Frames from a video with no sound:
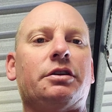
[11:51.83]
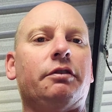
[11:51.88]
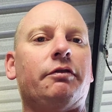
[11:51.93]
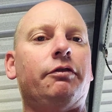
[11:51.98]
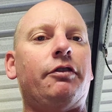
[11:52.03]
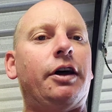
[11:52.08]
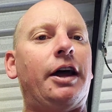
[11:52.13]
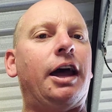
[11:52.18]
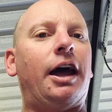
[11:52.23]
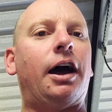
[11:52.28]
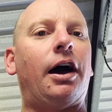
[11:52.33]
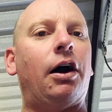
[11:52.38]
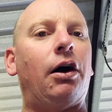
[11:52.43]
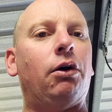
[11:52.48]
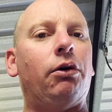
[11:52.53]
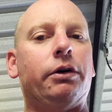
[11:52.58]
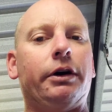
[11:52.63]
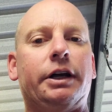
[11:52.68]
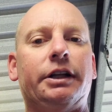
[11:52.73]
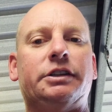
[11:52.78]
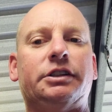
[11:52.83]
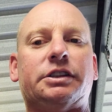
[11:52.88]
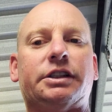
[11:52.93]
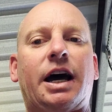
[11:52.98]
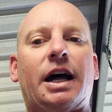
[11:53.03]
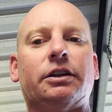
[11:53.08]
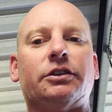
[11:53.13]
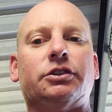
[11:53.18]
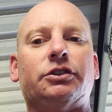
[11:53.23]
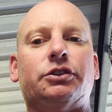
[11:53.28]
of how it
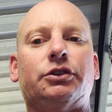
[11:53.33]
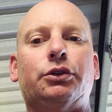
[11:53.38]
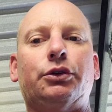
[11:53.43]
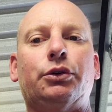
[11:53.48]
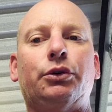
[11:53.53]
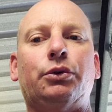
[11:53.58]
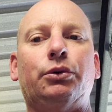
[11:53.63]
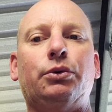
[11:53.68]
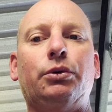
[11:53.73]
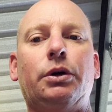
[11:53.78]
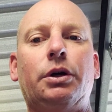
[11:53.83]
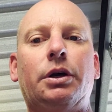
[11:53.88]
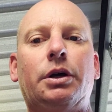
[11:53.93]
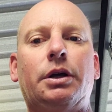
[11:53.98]
starts to